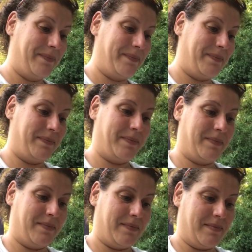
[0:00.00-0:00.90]

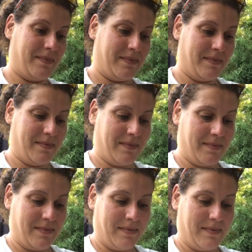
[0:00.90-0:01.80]

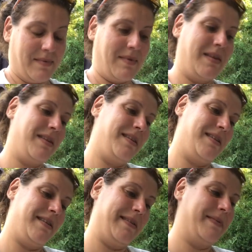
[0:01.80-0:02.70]

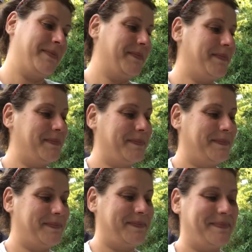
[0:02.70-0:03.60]

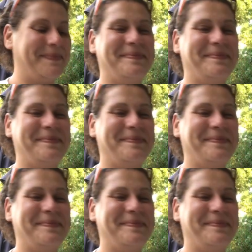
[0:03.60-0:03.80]
(no one is talking)